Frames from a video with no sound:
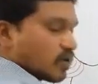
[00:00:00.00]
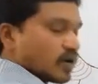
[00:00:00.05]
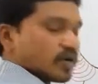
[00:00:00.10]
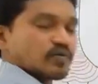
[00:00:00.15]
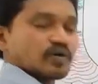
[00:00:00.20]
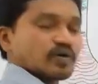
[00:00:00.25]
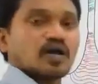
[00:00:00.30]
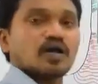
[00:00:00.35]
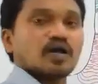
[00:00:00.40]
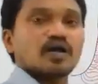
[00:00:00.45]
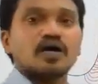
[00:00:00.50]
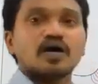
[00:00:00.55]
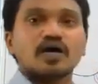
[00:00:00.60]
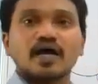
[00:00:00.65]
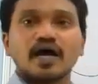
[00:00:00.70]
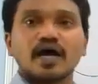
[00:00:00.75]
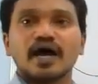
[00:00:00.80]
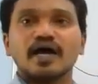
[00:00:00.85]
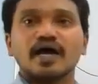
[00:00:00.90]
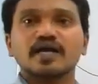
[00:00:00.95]
we call
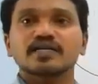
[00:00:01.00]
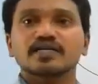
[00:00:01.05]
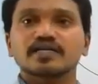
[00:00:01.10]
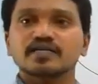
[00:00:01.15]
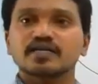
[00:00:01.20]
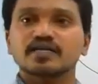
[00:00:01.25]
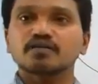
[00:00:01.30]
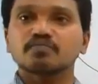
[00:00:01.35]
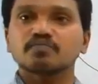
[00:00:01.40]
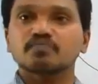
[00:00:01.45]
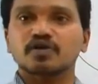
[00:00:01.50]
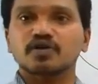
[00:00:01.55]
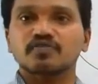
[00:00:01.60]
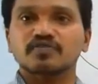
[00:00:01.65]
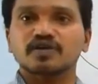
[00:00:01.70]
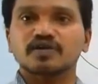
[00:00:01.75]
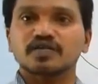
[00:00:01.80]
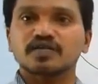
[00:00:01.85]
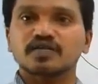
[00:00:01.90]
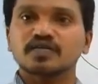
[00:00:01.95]
anterior
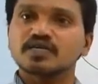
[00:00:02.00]
perforatory